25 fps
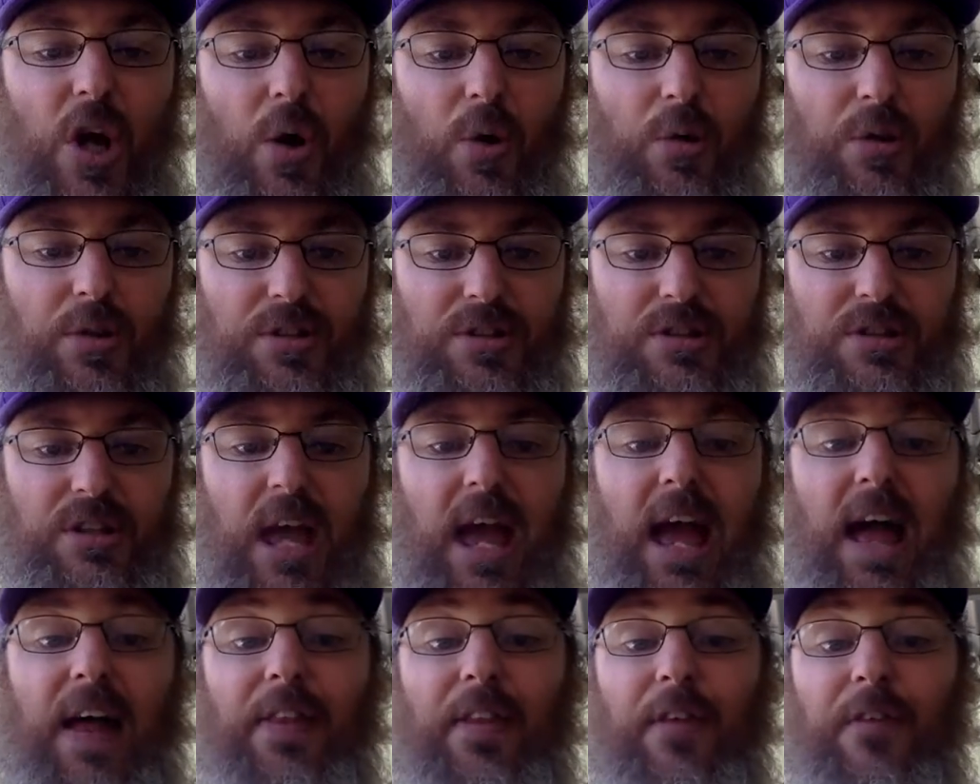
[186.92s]
holders
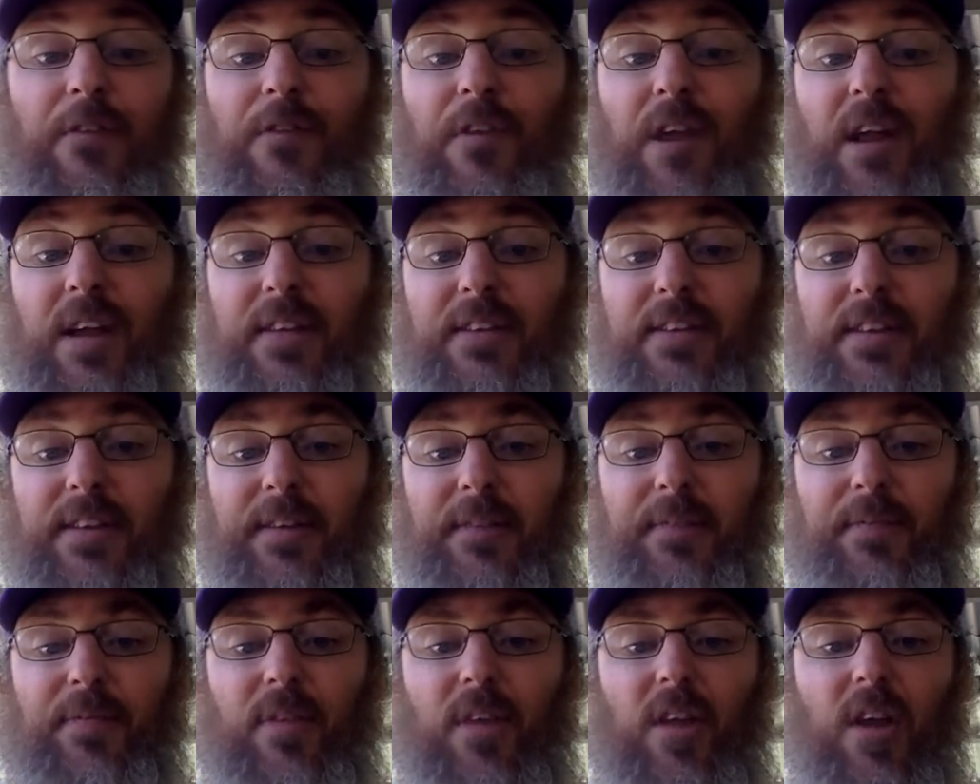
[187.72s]
at the front.
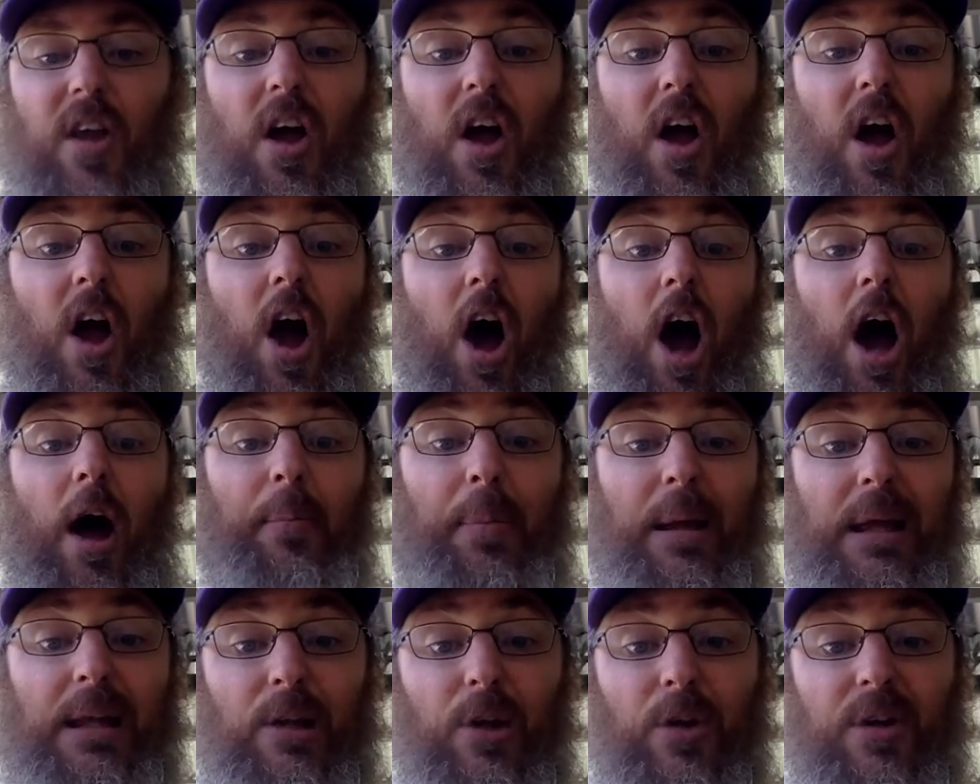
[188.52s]
I've
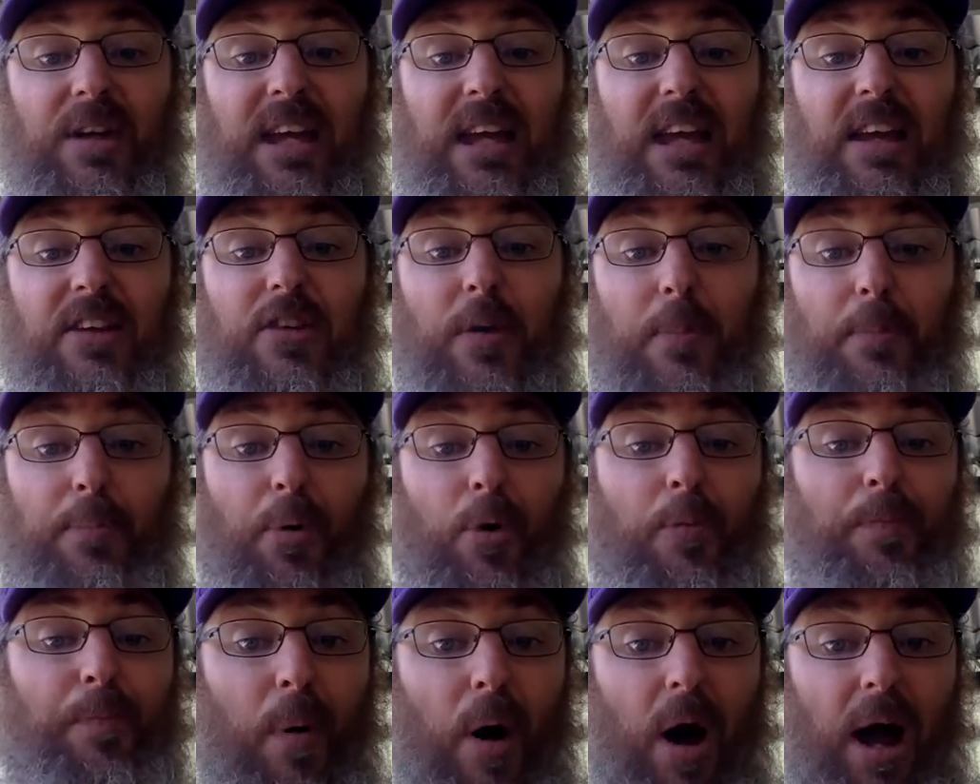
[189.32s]
been looking into
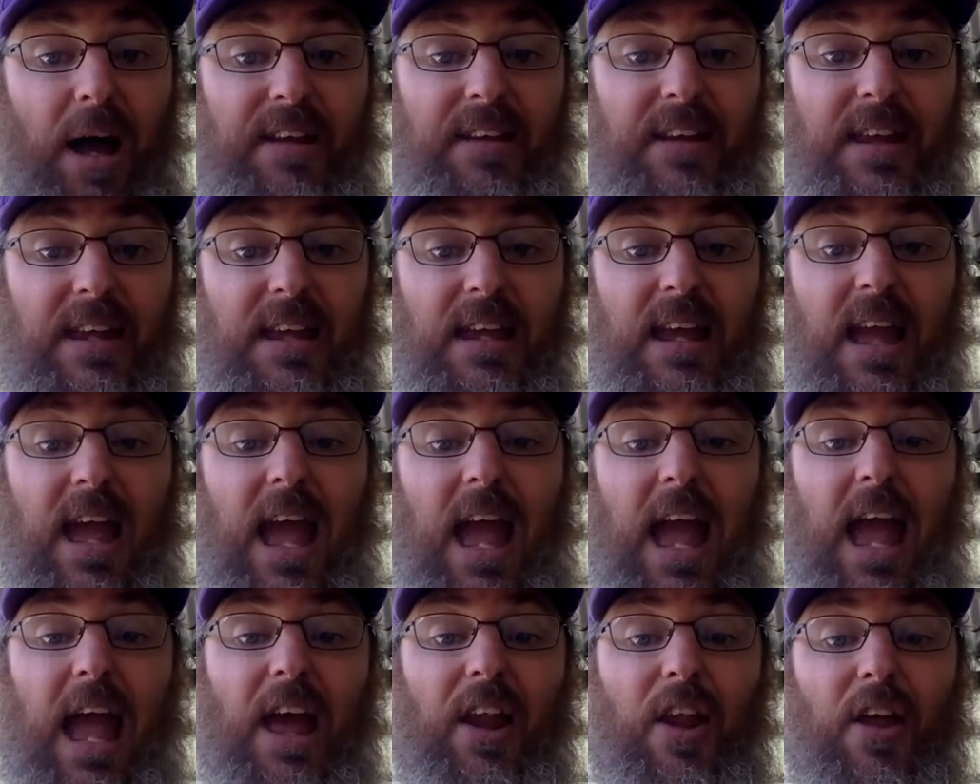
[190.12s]
bookbinding,
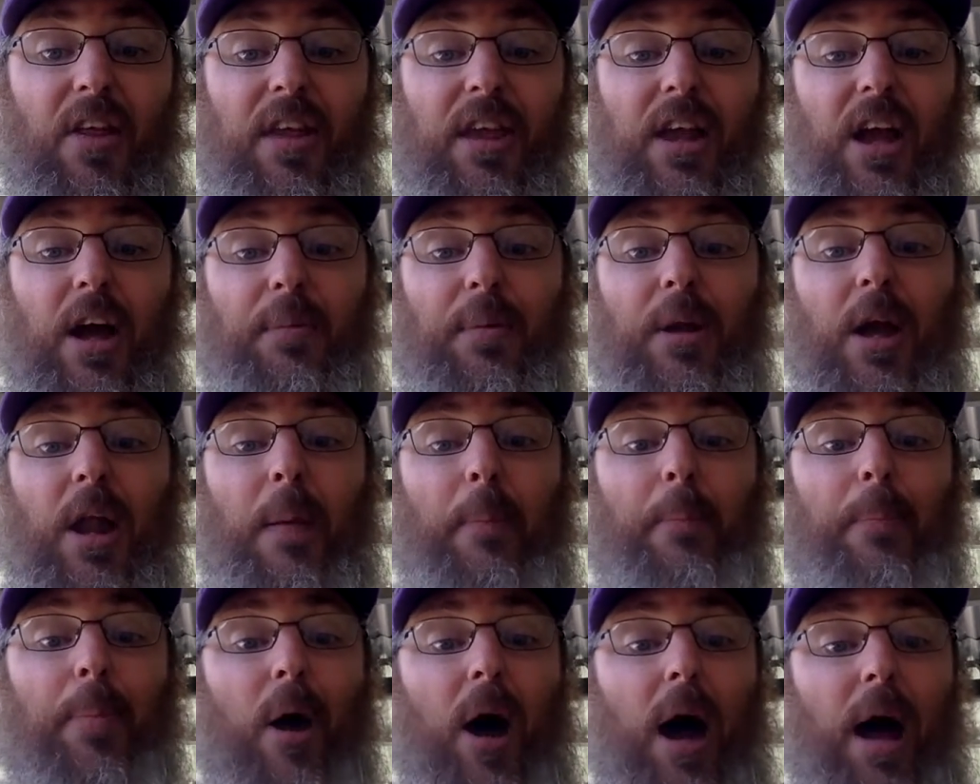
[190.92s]
and I think I'm going
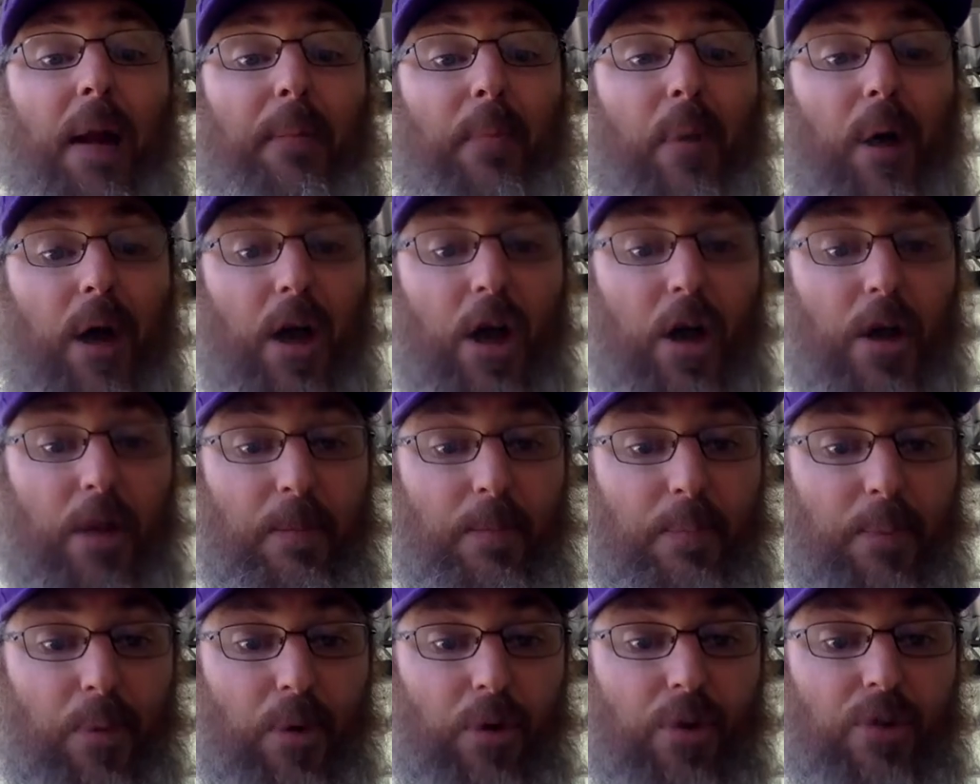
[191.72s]
to bind my
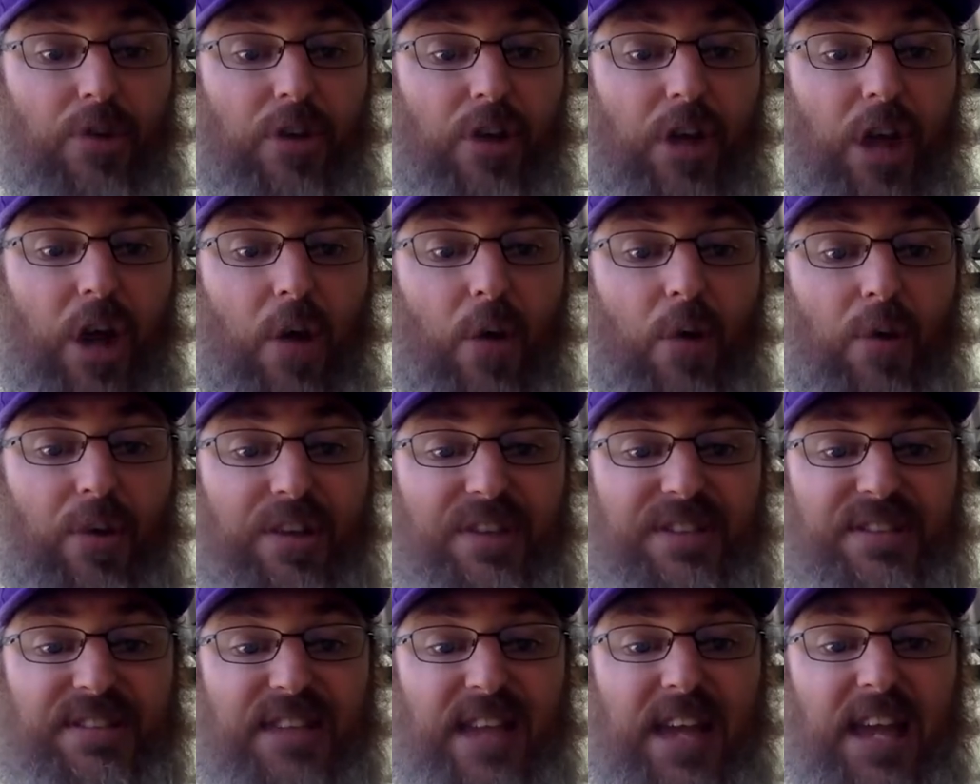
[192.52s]
own book to go on
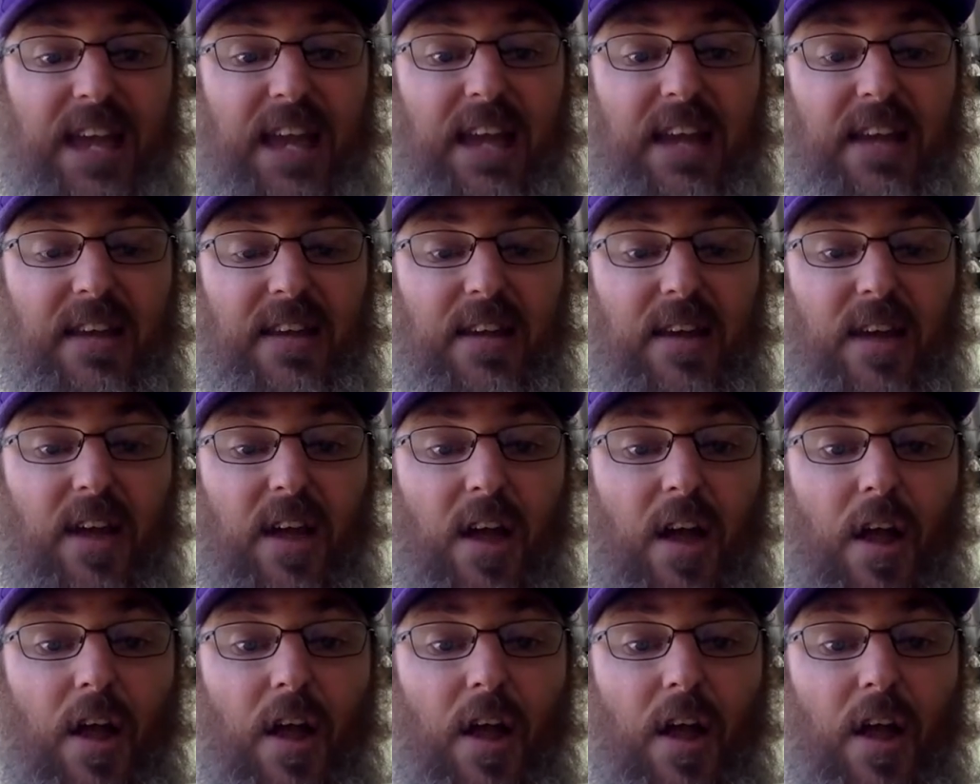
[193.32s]
the stand.